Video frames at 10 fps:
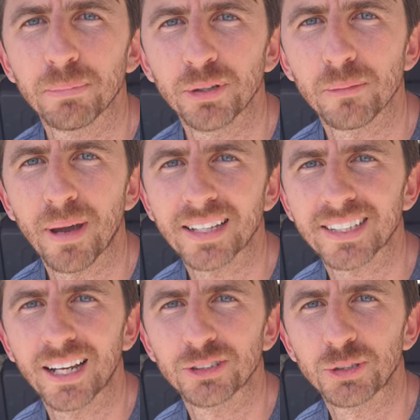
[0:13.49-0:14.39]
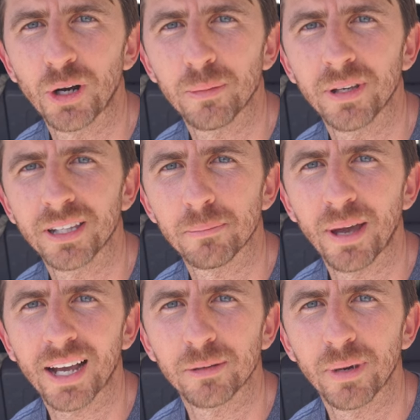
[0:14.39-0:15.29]
Boone the Basset Hound's joining me in the
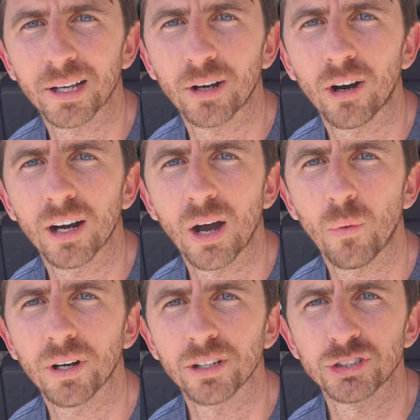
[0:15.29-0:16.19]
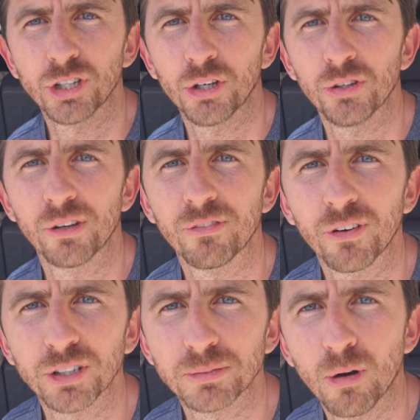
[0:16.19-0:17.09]
back of my car. I wanted to show you the
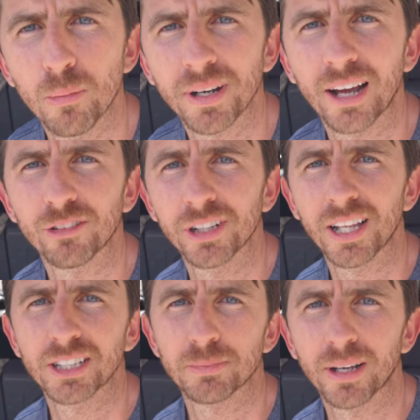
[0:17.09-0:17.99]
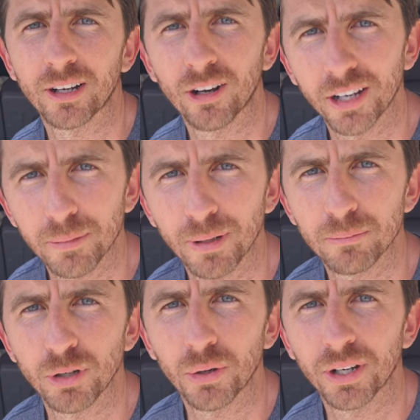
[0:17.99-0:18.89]
first moment I realized my car had
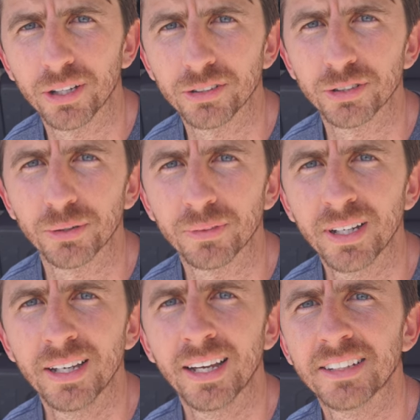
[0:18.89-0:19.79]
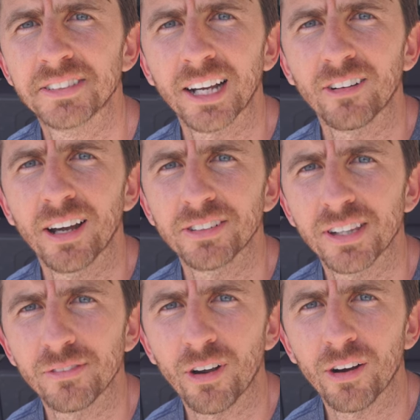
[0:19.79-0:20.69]
been broken into. And stick around
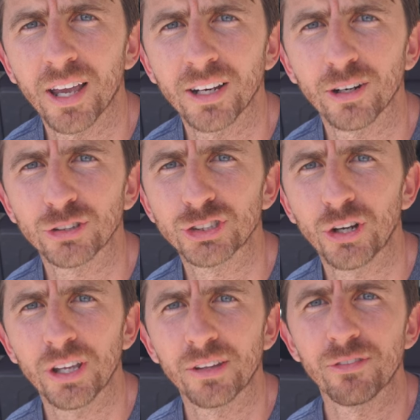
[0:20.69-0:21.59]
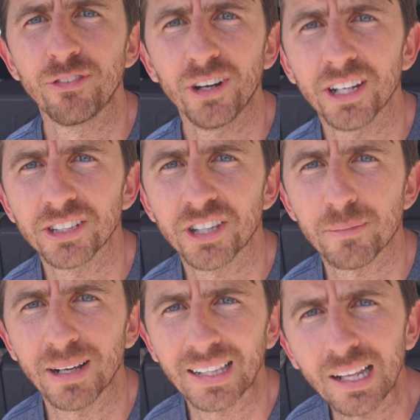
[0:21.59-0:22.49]
to the very end and I'll show you the footage
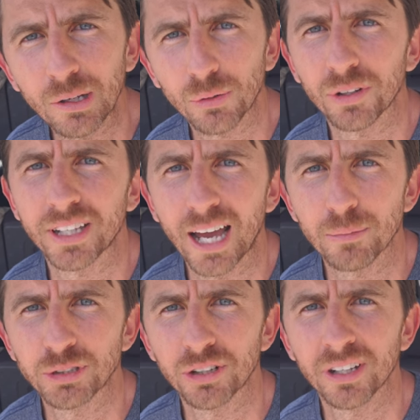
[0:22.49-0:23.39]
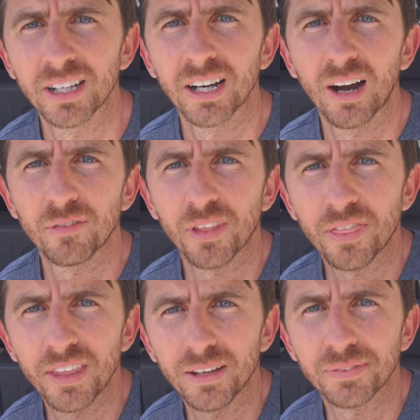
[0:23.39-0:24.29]
that my landlord captured of the
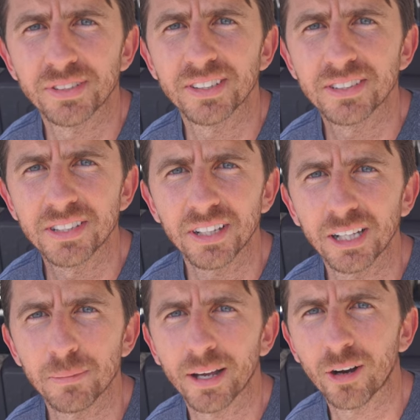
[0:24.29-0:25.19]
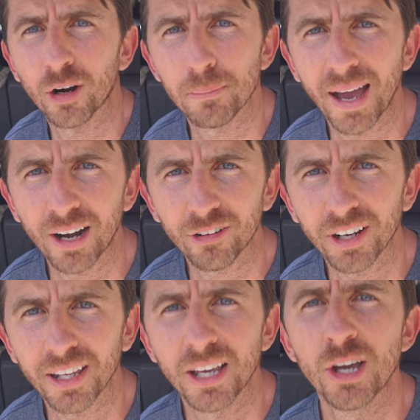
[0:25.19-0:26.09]
thieves stealing my car
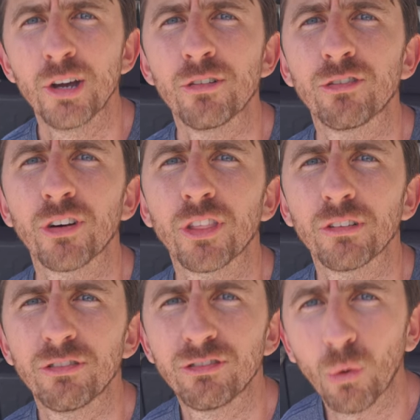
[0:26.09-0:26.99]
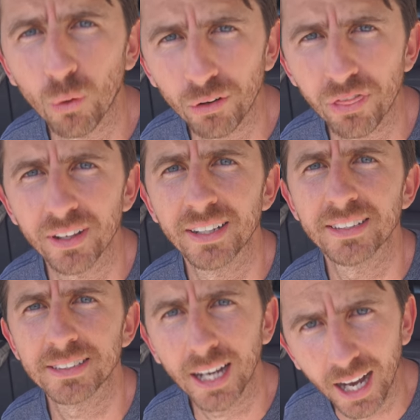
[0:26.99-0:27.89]
battery for the fourth
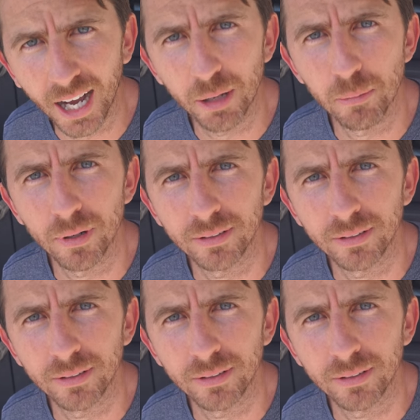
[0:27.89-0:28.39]
time.